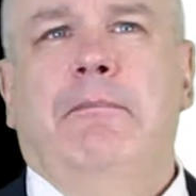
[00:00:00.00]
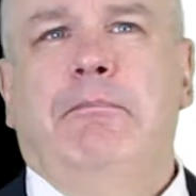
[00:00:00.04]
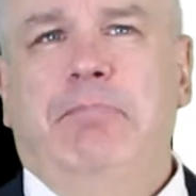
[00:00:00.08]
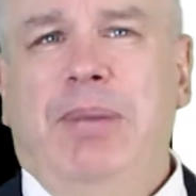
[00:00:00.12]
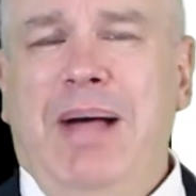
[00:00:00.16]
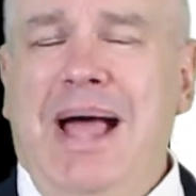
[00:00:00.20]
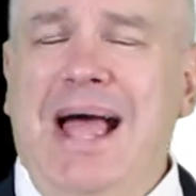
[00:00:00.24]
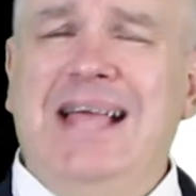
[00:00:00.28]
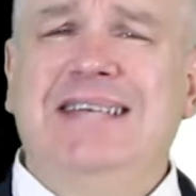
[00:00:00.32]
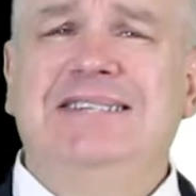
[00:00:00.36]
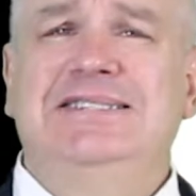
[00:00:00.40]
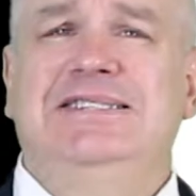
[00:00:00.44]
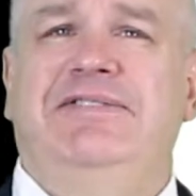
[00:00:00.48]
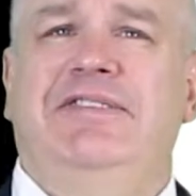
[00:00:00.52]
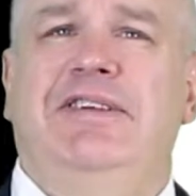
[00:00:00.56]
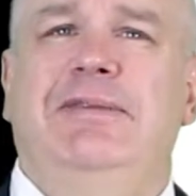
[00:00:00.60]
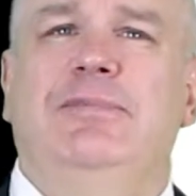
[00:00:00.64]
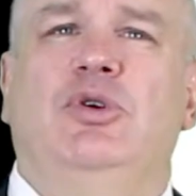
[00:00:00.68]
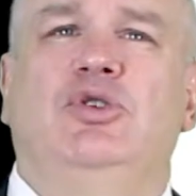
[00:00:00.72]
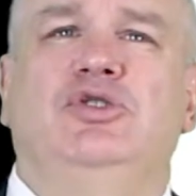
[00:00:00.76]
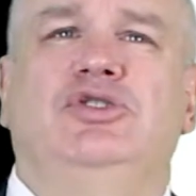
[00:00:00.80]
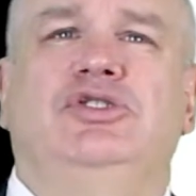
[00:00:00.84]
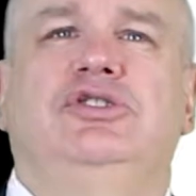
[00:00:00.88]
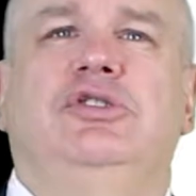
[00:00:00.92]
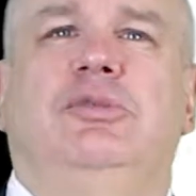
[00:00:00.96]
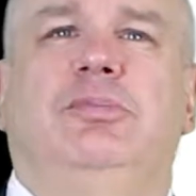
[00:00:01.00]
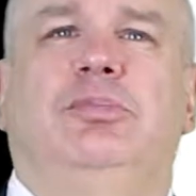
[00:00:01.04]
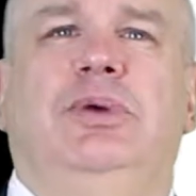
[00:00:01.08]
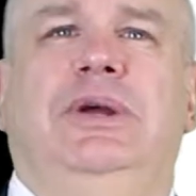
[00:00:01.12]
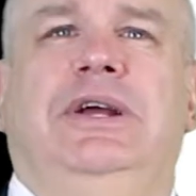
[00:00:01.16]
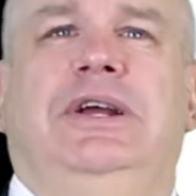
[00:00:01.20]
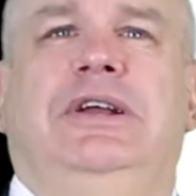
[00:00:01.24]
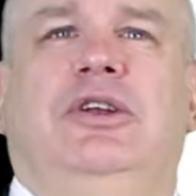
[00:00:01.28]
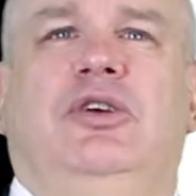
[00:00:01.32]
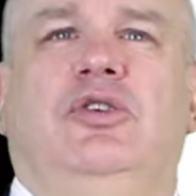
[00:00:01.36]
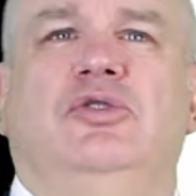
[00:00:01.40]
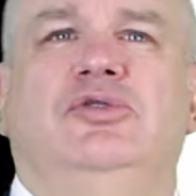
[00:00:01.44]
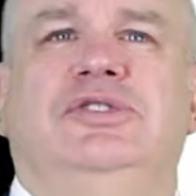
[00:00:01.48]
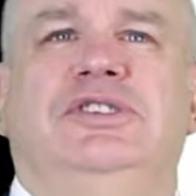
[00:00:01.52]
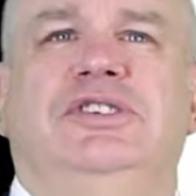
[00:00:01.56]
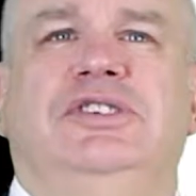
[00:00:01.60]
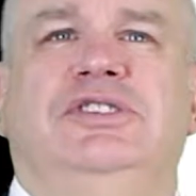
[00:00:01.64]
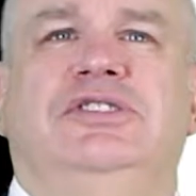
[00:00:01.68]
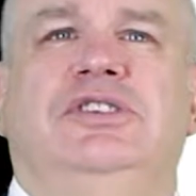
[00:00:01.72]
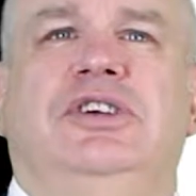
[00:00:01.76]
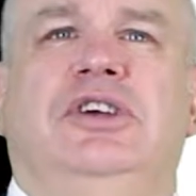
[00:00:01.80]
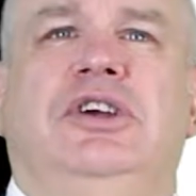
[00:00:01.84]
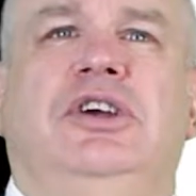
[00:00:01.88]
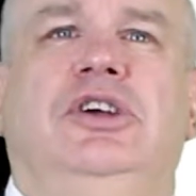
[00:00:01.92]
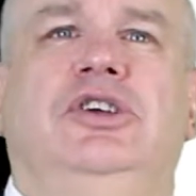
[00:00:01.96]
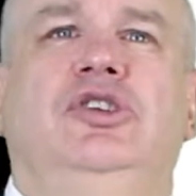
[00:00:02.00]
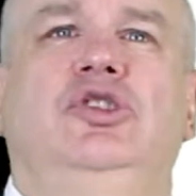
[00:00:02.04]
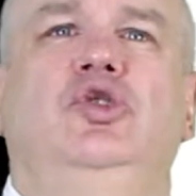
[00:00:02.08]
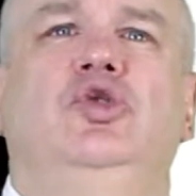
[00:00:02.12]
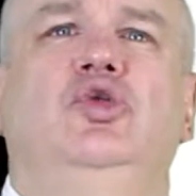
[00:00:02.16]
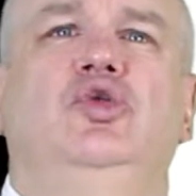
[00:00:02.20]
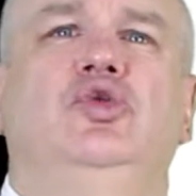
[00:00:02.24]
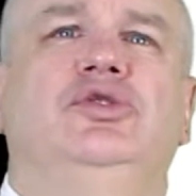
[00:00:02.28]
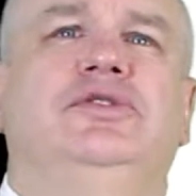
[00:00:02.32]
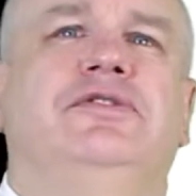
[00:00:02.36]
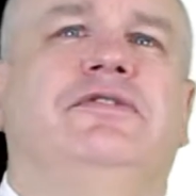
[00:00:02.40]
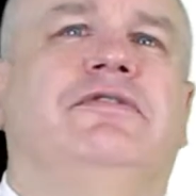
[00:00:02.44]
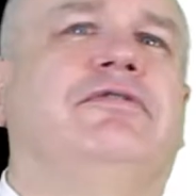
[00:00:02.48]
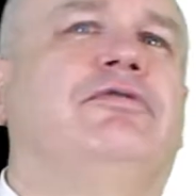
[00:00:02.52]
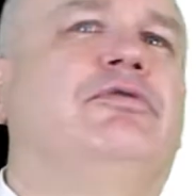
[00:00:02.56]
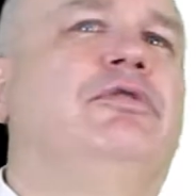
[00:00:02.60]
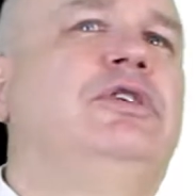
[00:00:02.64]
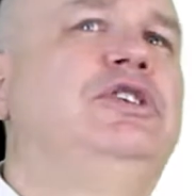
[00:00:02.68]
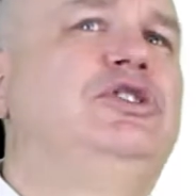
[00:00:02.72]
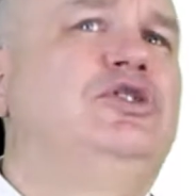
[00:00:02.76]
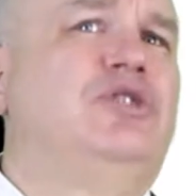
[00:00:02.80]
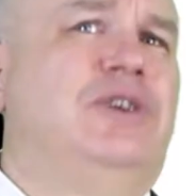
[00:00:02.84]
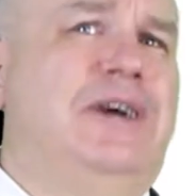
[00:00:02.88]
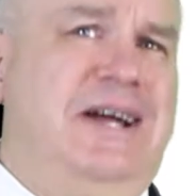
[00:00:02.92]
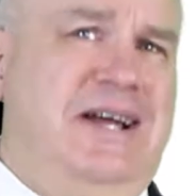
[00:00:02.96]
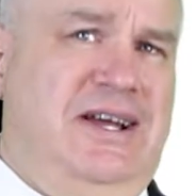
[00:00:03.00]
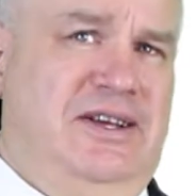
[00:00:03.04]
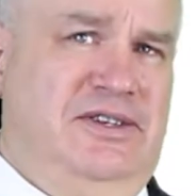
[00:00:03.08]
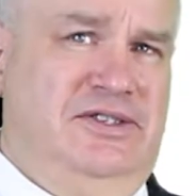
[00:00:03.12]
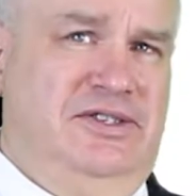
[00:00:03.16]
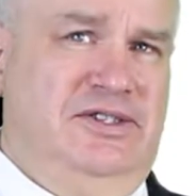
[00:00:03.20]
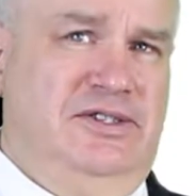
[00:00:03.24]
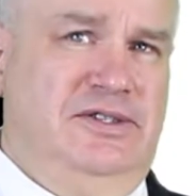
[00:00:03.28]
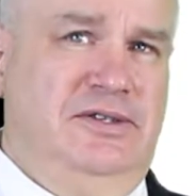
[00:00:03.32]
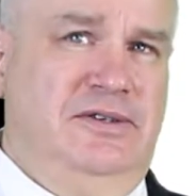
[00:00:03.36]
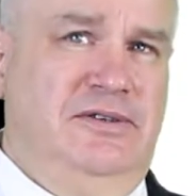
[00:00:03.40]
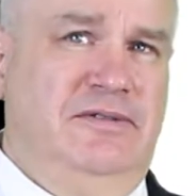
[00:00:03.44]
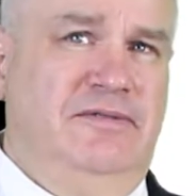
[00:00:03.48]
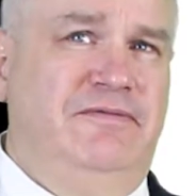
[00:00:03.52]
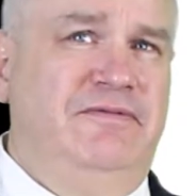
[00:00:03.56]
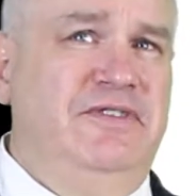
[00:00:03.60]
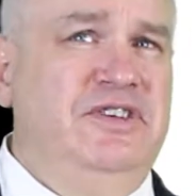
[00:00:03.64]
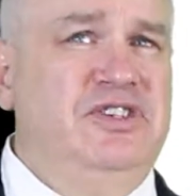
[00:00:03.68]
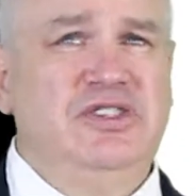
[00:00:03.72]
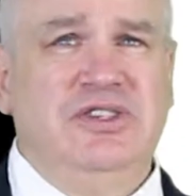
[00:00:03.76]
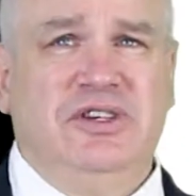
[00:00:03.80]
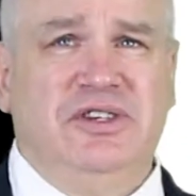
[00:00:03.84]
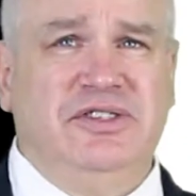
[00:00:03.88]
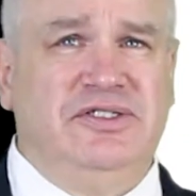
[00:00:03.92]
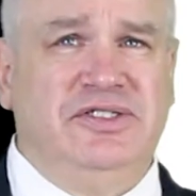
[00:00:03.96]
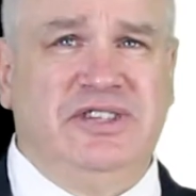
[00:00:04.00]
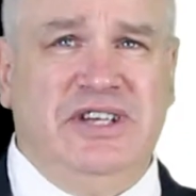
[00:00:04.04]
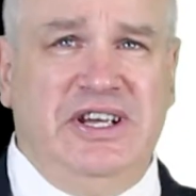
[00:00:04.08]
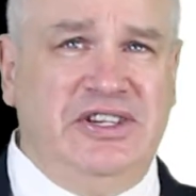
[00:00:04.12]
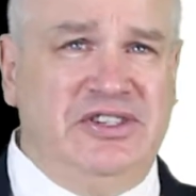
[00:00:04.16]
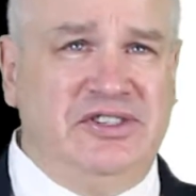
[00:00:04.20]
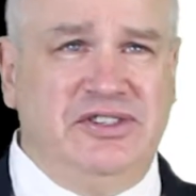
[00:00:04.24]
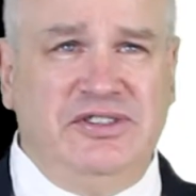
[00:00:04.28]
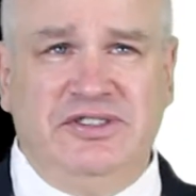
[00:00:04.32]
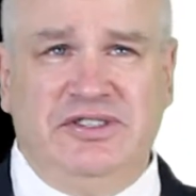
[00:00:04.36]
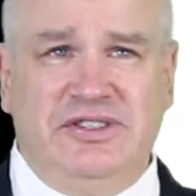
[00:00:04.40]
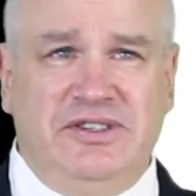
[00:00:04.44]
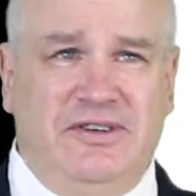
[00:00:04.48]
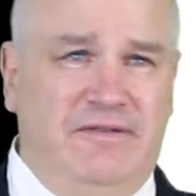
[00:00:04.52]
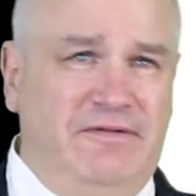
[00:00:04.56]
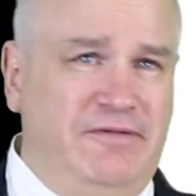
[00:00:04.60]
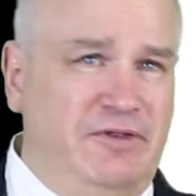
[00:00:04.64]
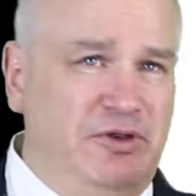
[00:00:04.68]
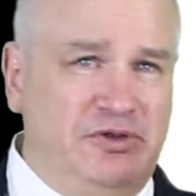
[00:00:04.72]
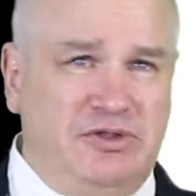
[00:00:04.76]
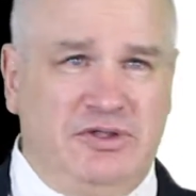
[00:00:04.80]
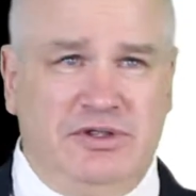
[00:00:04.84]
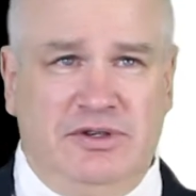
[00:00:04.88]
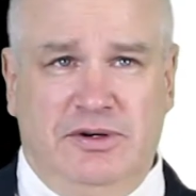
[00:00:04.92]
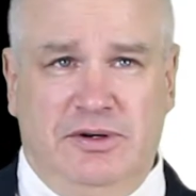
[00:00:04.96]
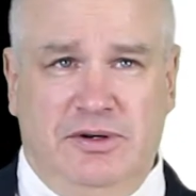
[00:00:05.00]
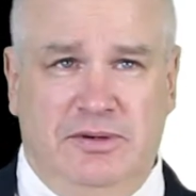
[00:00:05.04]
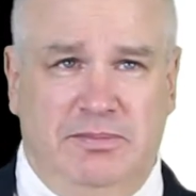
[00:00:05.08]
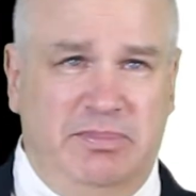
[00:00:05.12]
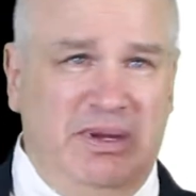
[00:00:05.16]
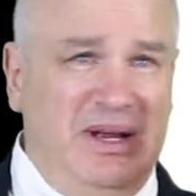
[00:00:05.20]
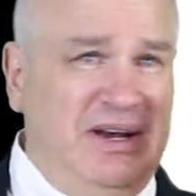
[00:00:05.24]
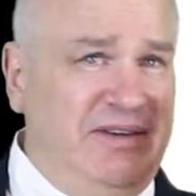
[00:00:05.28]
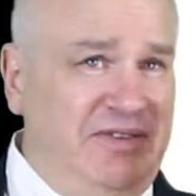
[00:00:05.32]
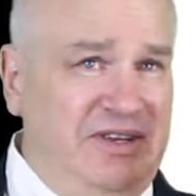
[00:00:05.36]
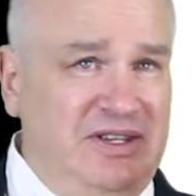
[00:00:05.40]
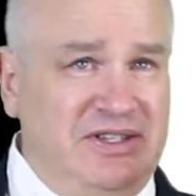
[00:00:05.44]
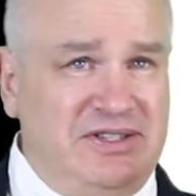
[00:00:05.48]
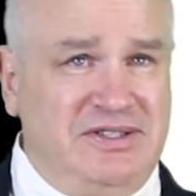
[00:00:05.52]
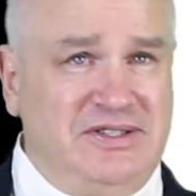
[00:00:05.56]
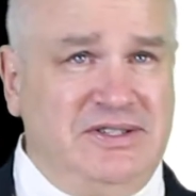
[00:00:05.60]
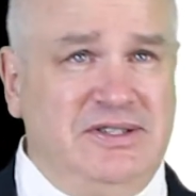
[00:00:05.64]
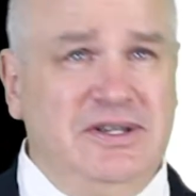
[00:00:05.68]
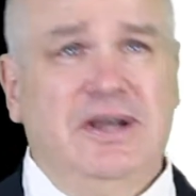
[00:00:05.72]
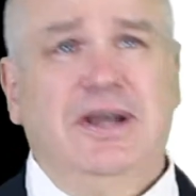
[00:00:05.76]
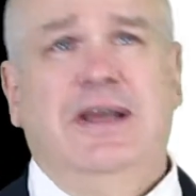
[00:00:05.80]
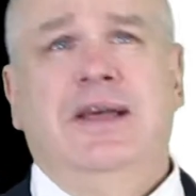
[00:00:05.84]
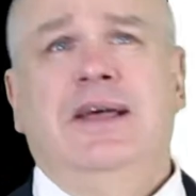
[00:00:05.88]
Positive emotional pre-closes use free trials, visualizations of future benefits,